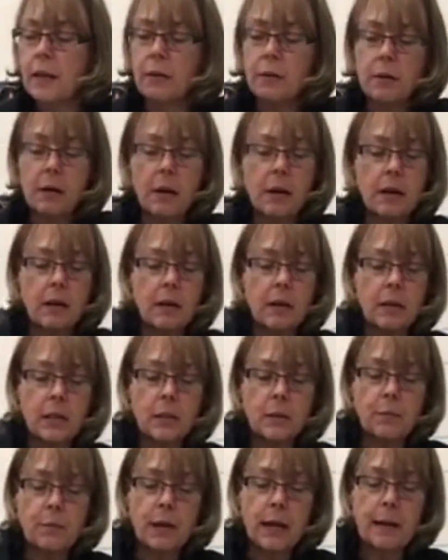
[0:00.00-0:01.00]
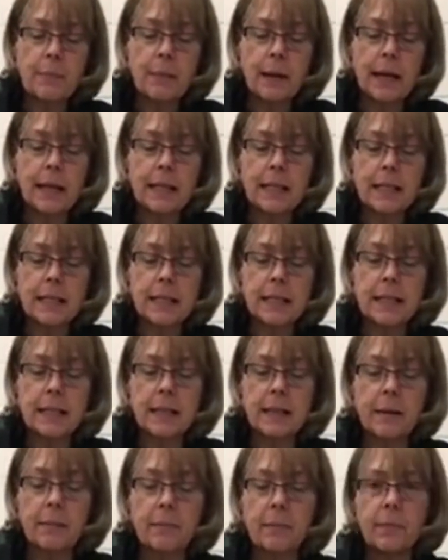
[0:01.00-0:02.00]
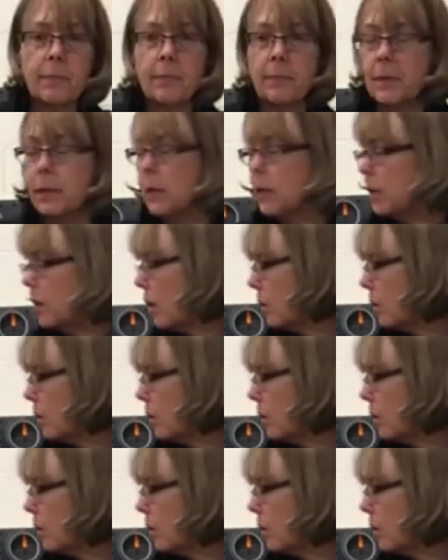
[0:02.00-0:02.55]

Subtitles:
I've also spray painted